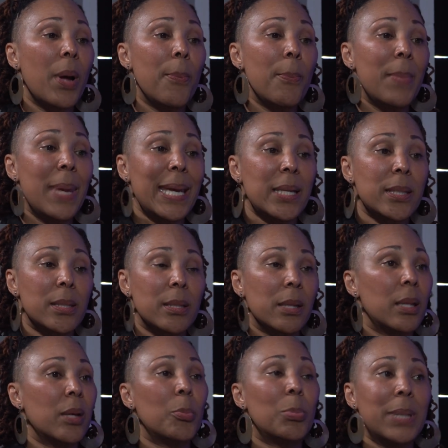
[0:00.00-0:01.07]
makes
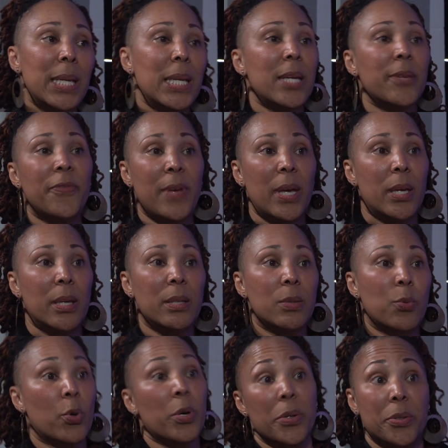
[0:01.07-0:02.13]
the bleeding
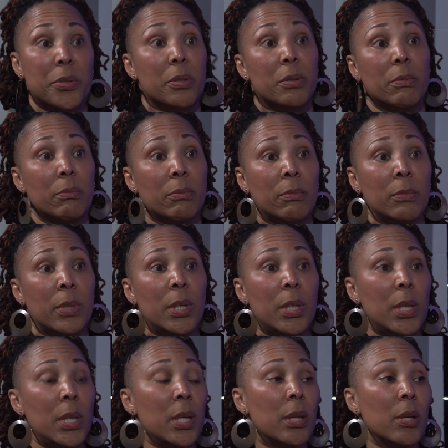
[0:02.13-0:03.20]
phase worse,
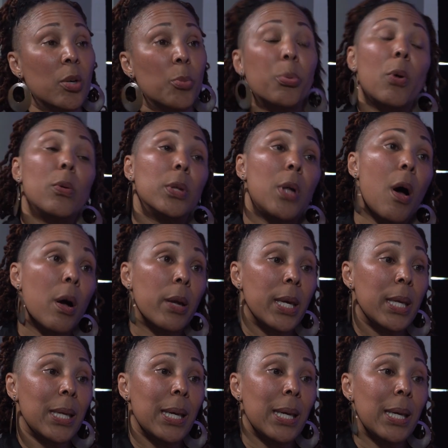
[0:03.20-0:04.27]
either
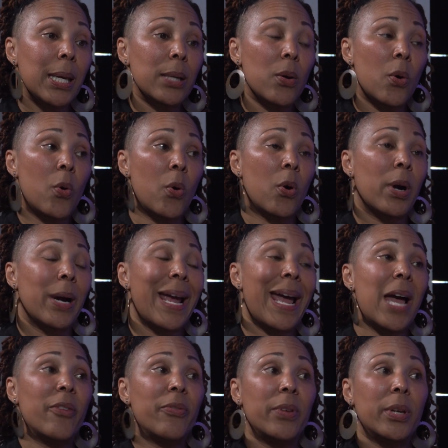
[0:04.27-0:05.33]
prolonging it or
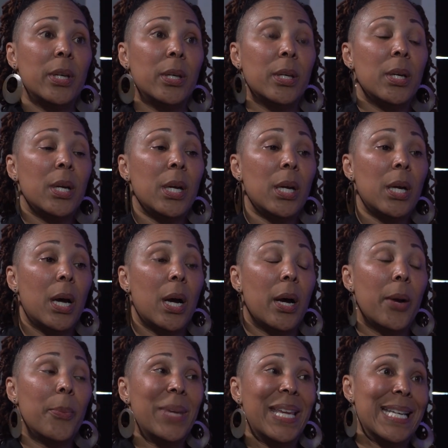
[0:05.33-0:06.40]
having
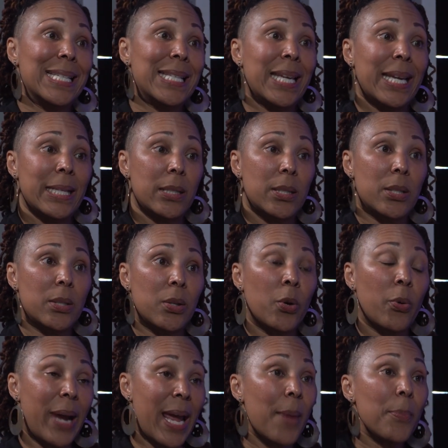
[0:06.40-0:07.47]
intense
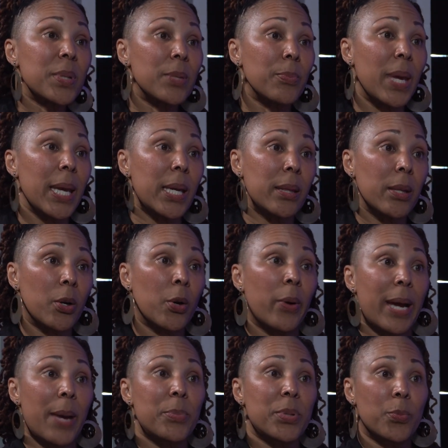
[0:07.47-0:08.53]
cramps, making the
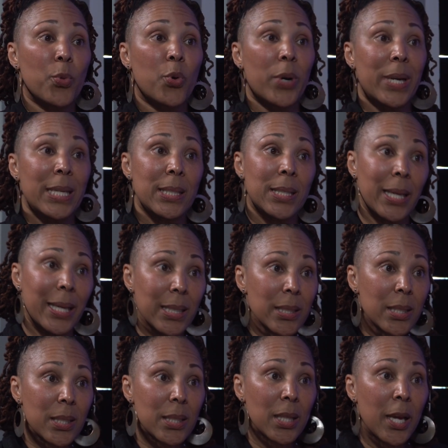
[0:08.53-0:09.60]
cramps more
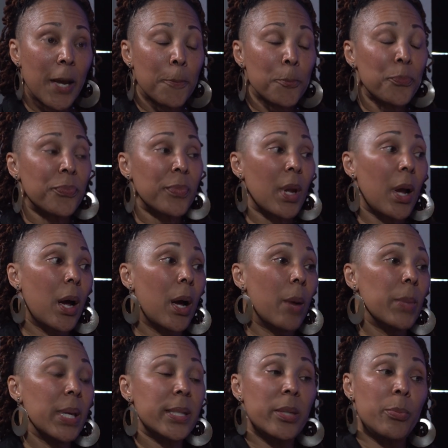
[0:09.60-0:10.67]
intense.
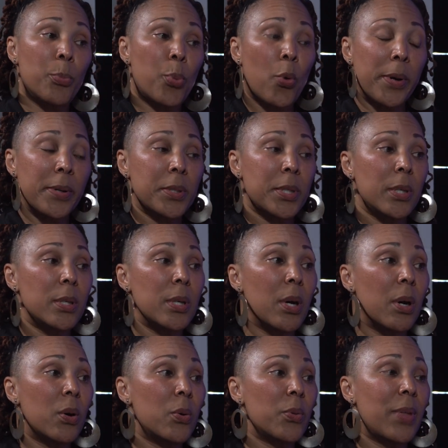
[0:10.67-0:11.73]
It's important to
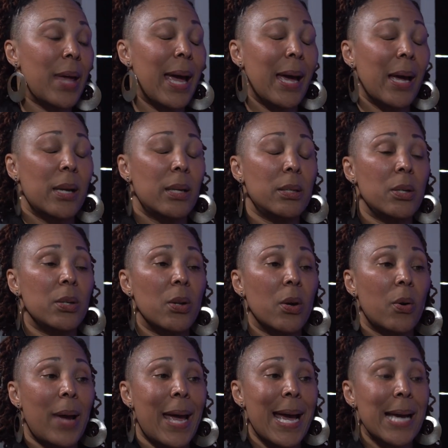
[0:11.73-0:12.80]
know that,
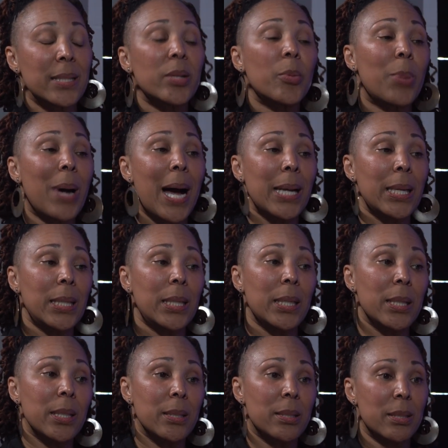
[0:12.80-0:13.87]
as the body
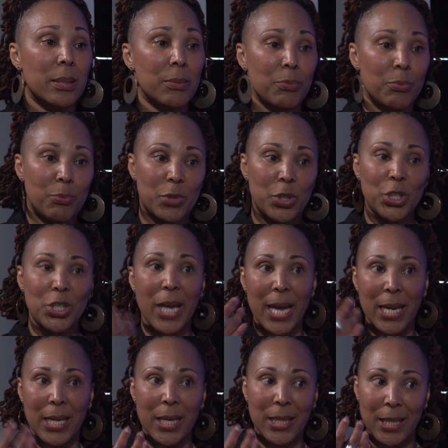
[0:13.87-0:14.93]
is
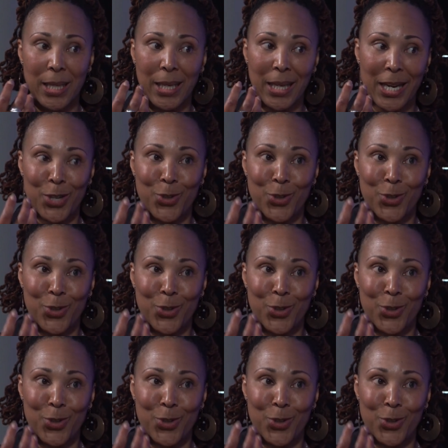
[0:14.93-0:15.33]
shedding the